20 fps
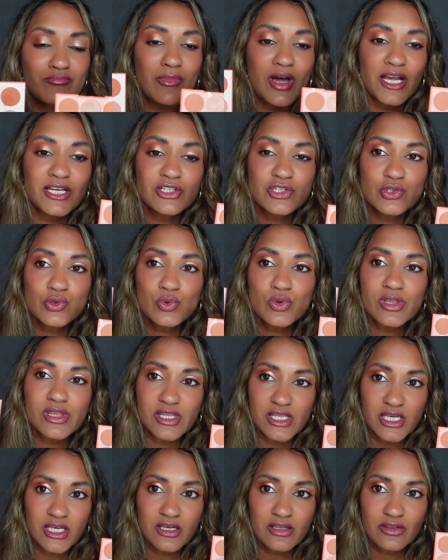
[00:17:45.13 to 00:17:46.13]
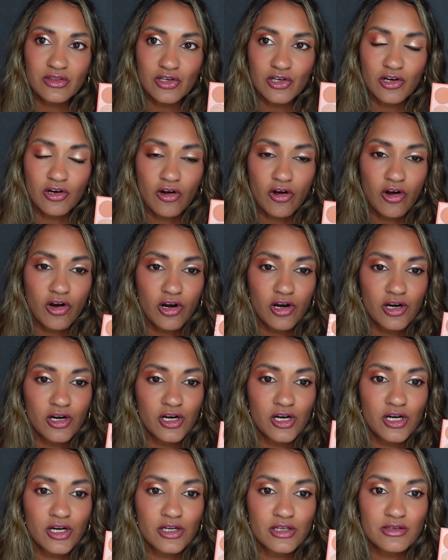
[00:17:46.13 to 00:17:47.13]
I do think there
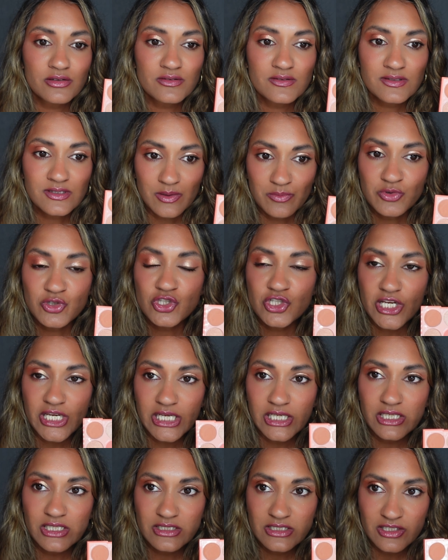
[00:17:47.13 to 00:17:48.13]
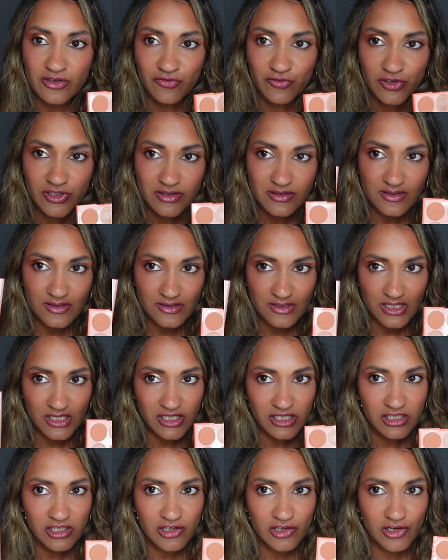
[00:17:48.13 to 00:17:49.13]
are some shade differences in
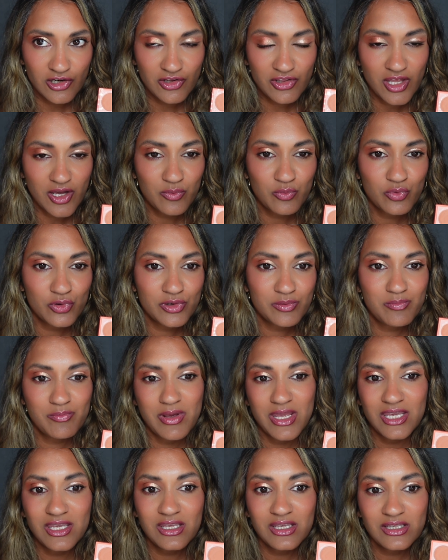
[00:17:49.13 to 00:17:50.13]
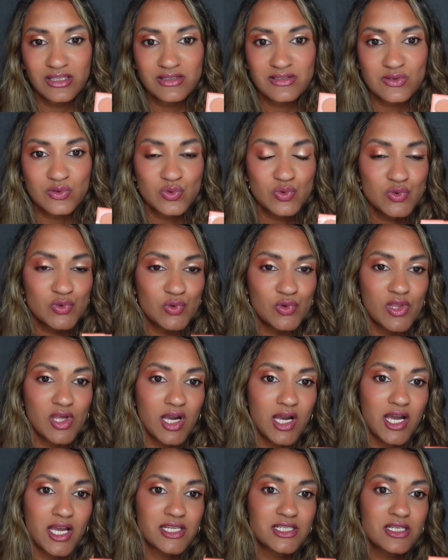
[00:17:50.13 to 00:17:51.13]
here that would make it so
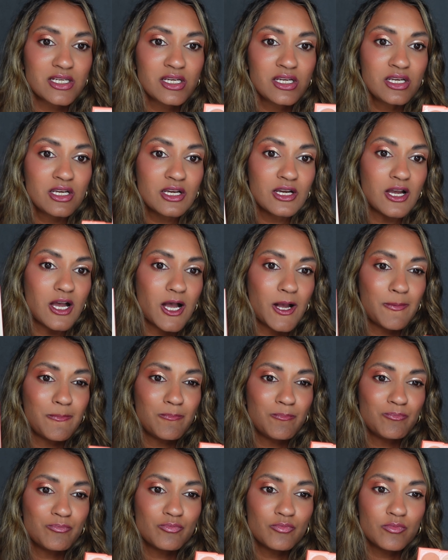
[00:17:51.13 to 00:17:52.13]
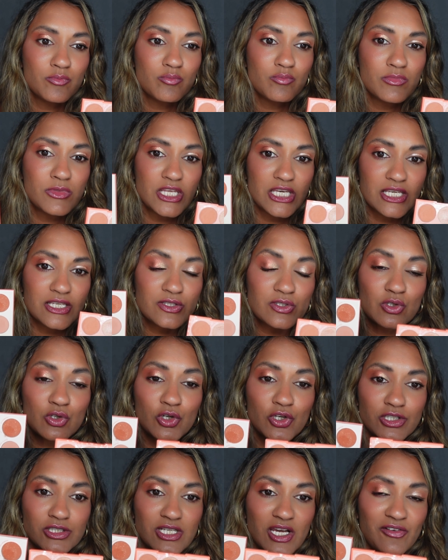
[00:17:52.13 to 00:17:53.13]
that these
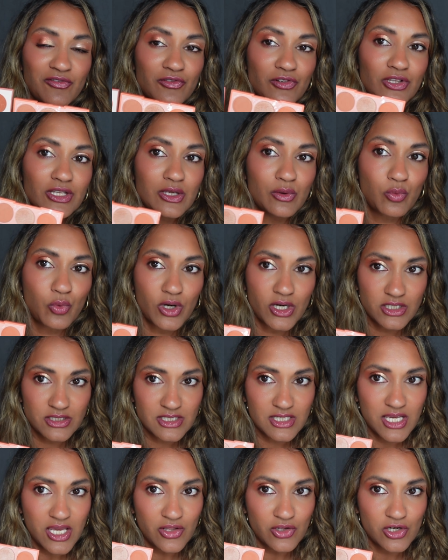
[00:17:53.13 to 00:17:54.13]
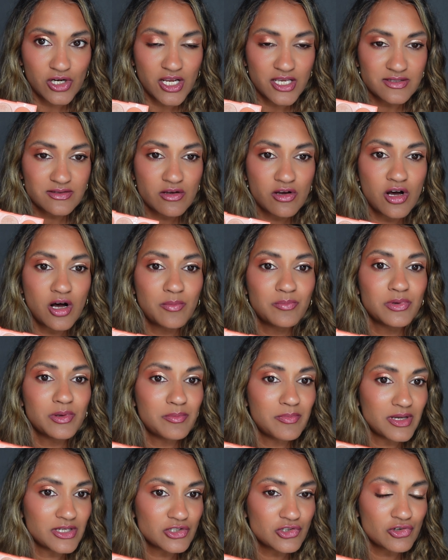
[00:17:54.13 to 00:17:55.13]
could definitely work together as
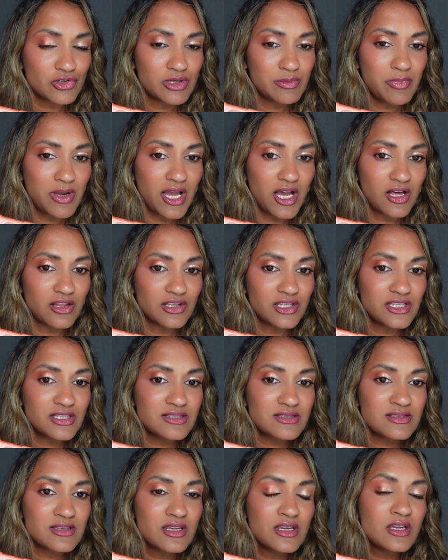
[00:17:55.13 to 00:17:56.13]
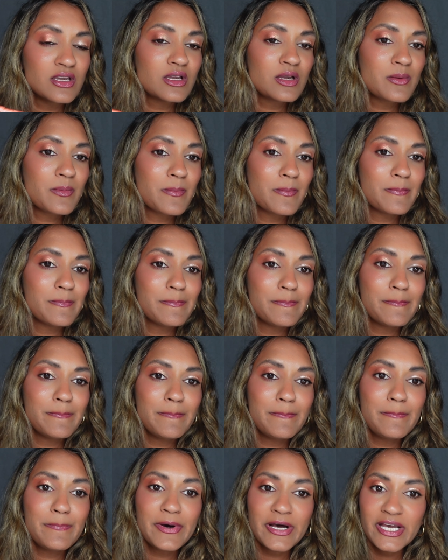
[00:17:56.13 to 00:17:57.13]
complementary palettes.
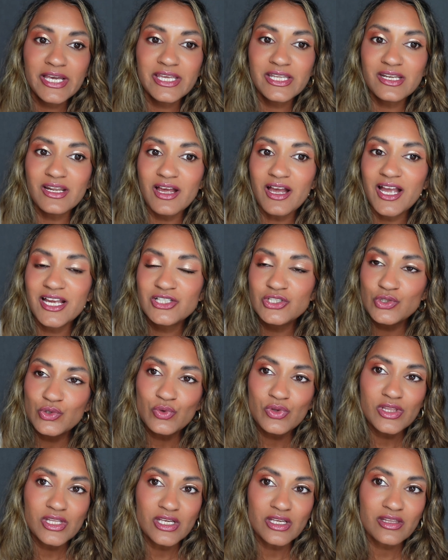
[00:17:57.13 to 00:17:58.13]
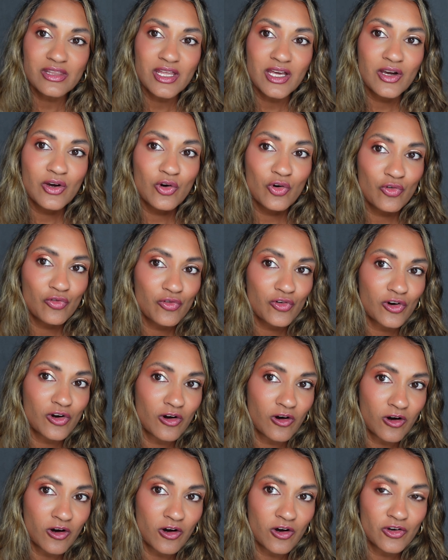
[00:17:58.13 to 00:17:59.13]
But I do think that
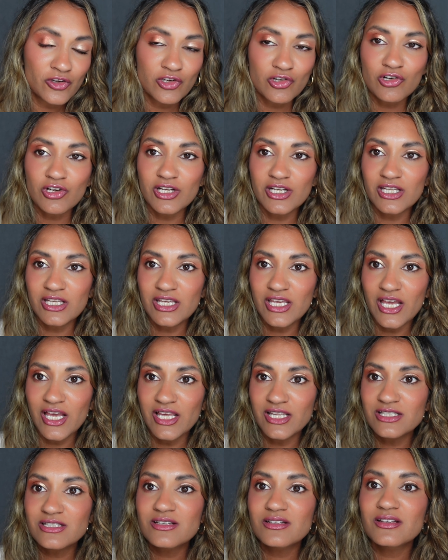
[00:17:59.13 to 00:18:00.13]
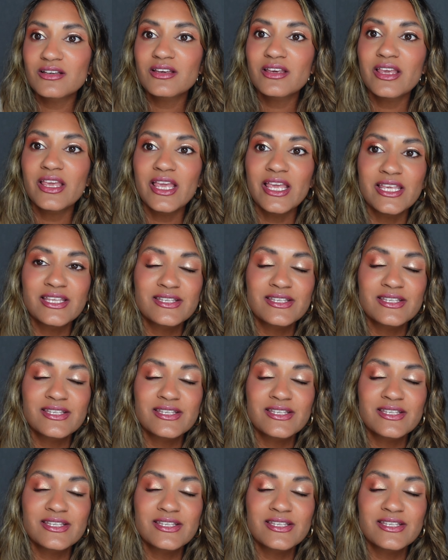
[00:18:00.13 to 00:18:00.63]
overall you're going to get a